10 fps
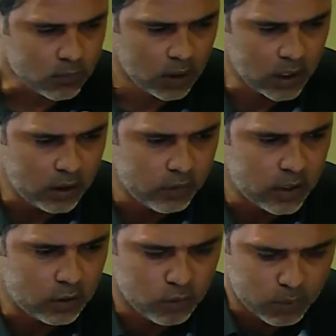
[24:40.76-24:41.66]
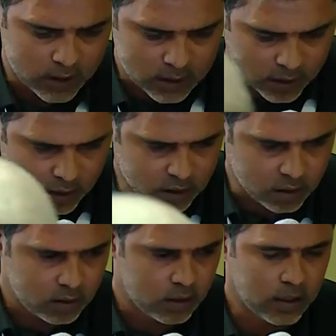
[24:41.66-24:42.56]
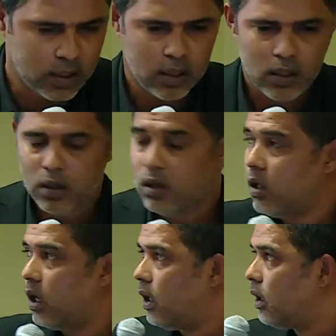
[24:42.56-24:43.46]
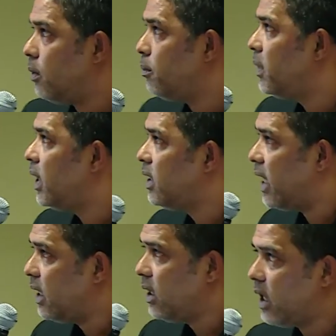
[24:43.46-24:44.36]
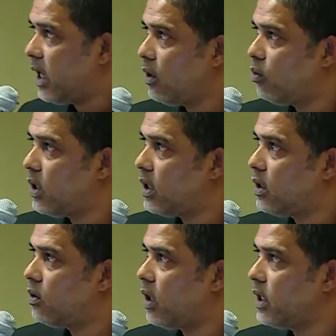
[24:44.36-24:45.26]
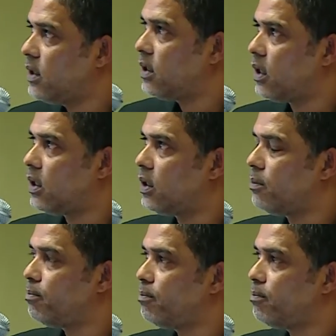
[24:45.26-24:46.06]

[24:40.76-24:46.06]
Thank you for that good presentation. Lindani and I were quite, our